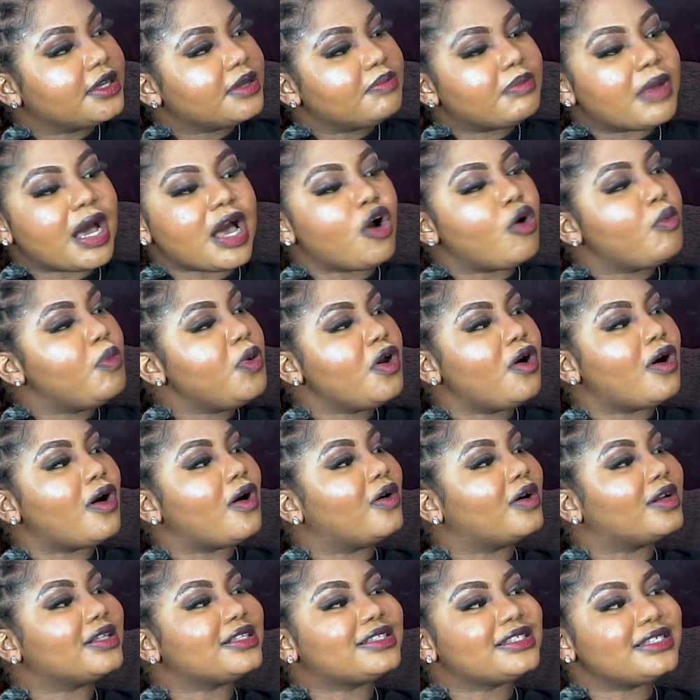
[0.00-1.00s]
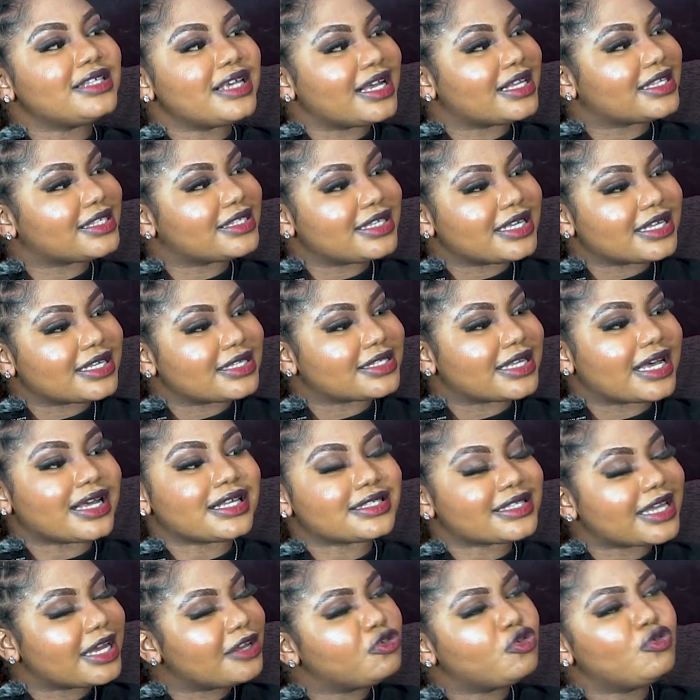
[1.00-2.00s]
But it will be a haunt, yes, yes, sir.
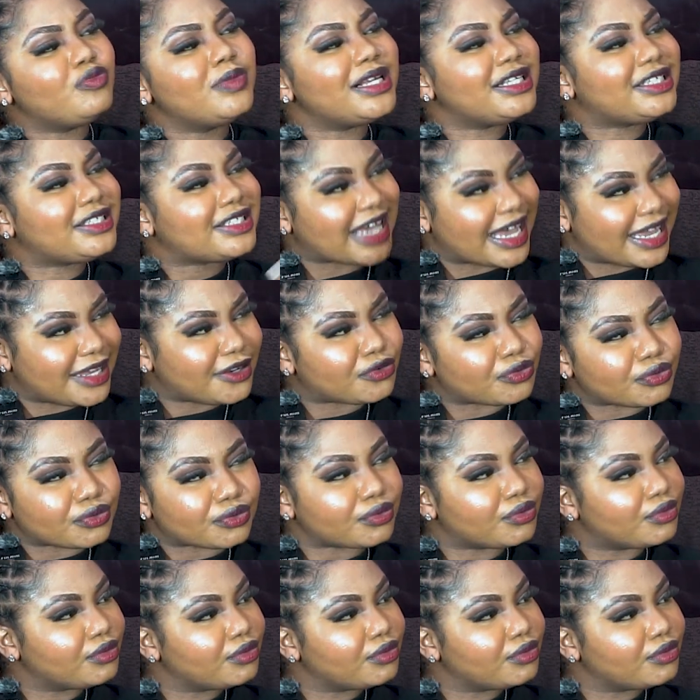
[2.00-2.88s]
Sound will be time.